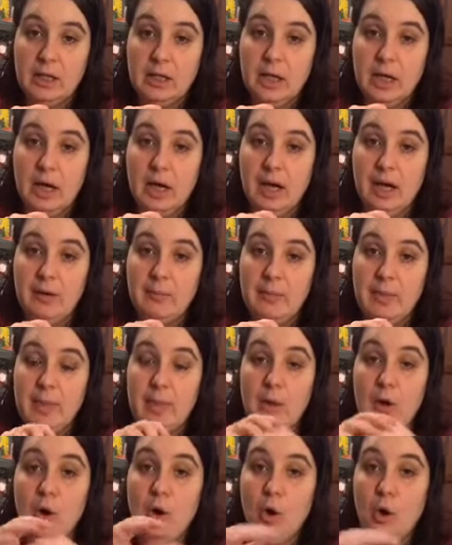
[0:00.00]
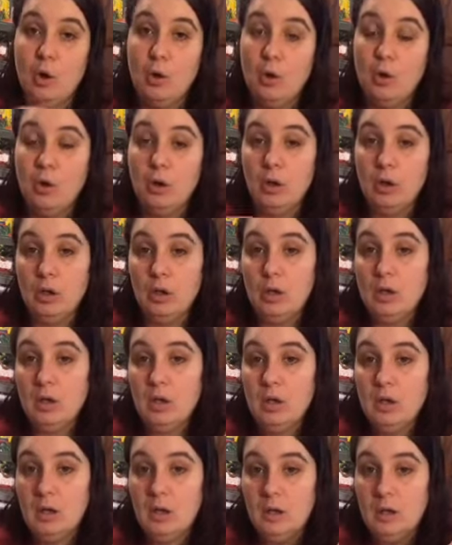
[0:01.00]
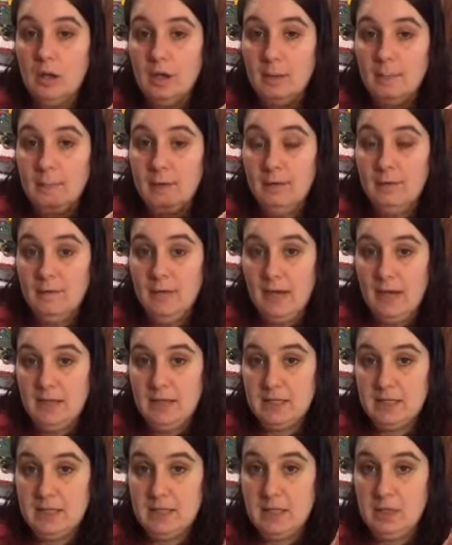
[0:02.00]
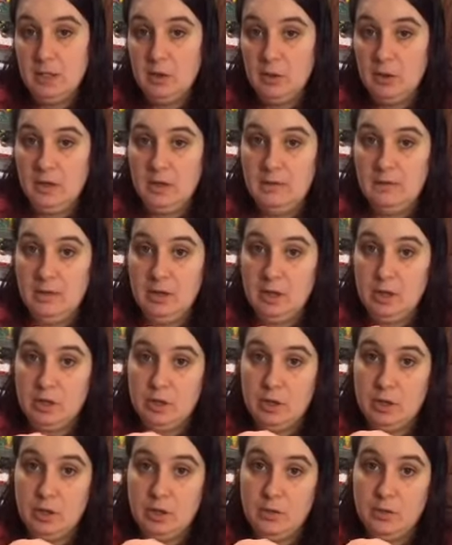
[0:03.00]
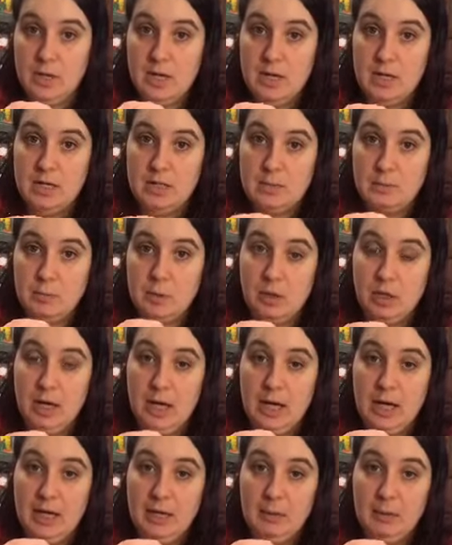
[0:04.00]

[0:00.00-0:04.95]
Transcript: The whole event, including the vendor show, is put on